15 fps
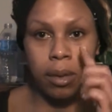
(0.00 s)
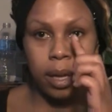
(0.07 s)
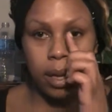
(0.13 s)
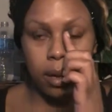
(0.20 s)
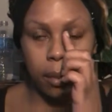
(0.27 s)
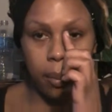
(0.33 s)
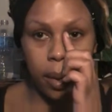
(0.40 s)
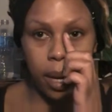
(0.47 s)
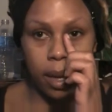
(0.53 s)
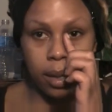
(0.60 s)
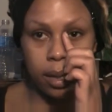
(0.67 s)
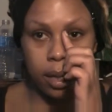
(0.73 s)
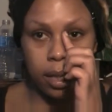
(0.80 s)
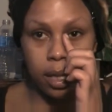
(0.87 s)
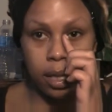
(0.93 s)
that you're paying
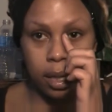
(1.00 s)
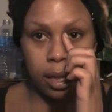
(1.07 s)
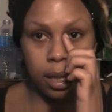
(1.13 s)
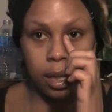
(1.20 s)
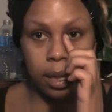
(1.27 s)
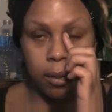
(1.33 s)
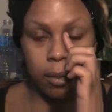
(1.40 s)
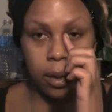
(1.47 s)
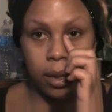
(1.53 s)
attention to where